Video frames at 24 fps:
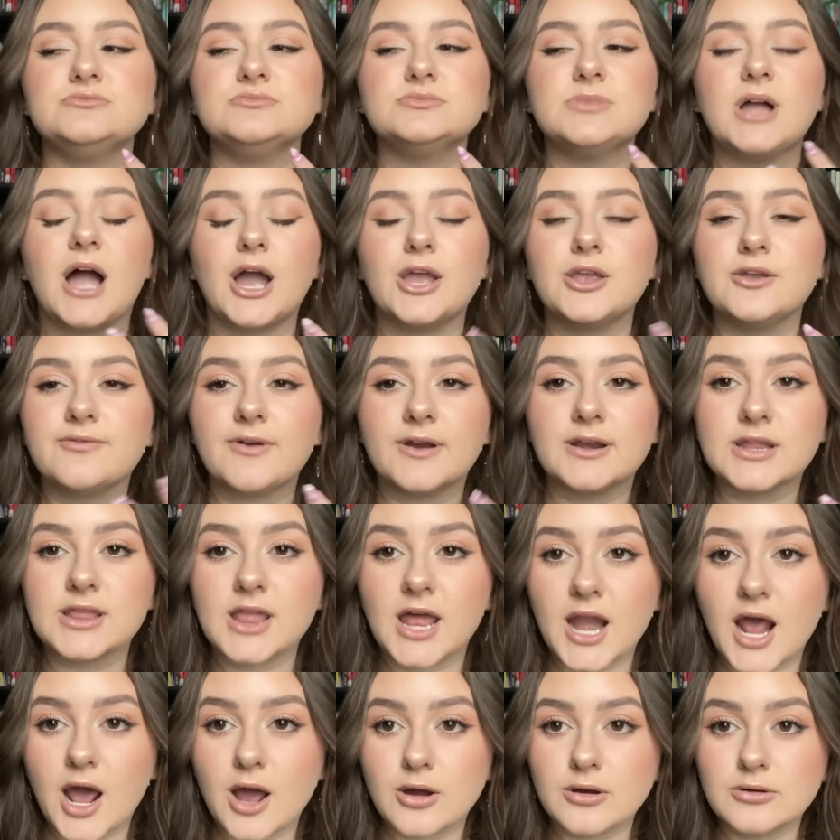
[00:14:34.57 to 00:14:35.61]
how are you finding
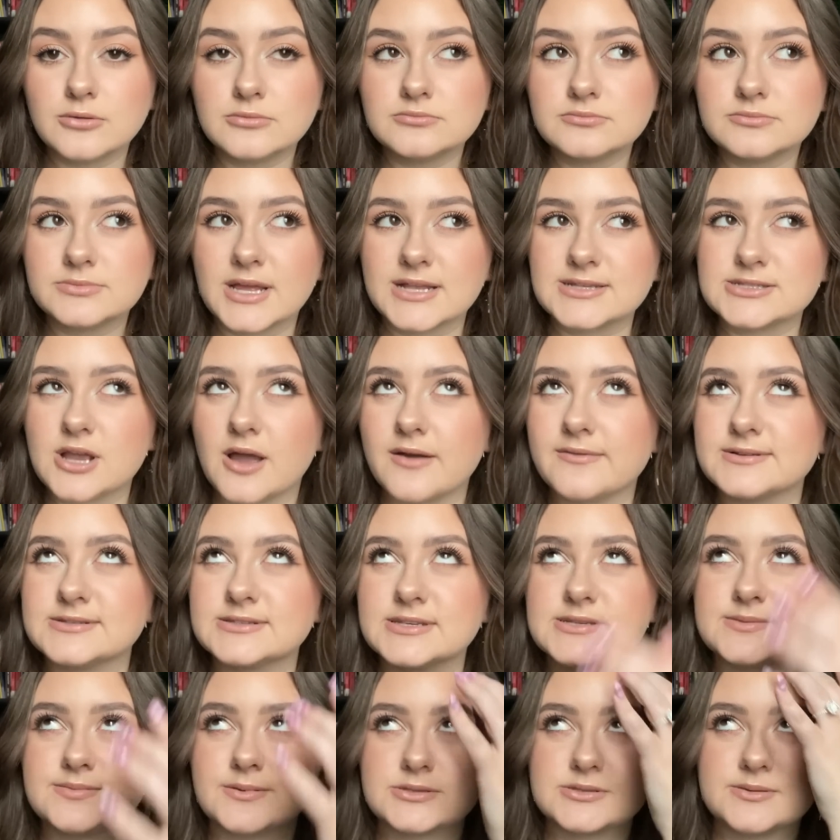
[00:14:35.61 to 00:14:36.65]
that out? That's
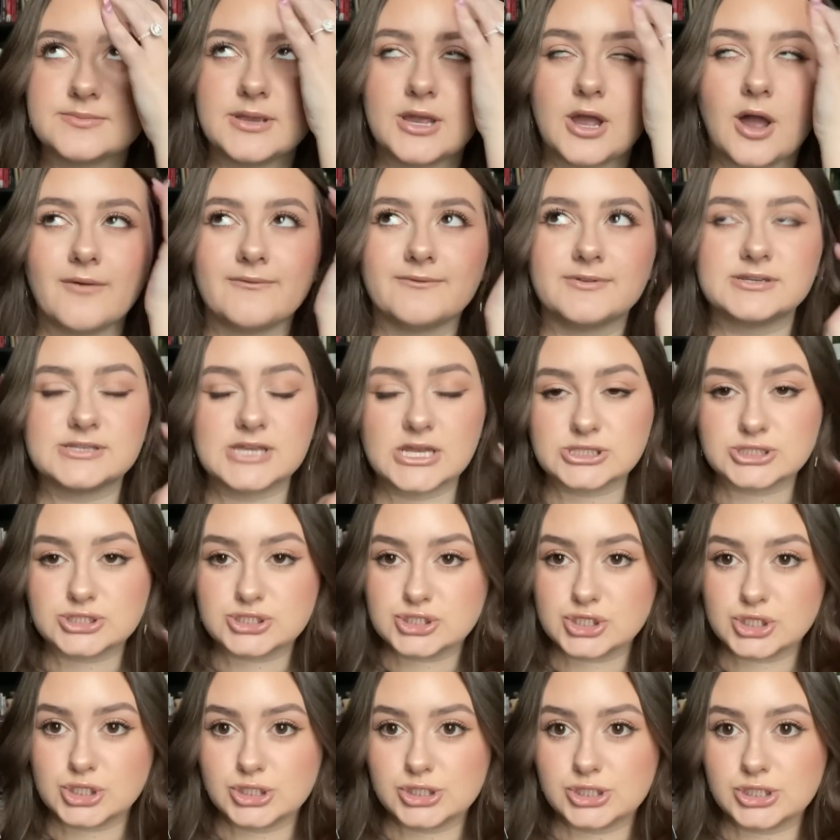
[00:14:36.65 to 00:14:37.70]
obviously supposed to be
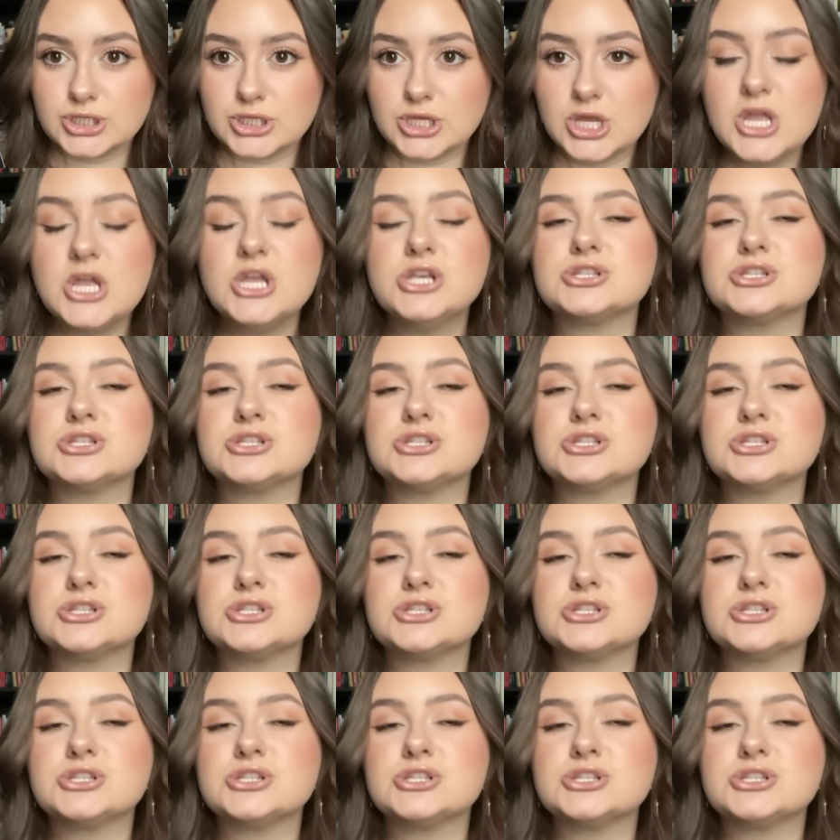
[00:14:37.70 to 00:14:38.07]
confidential.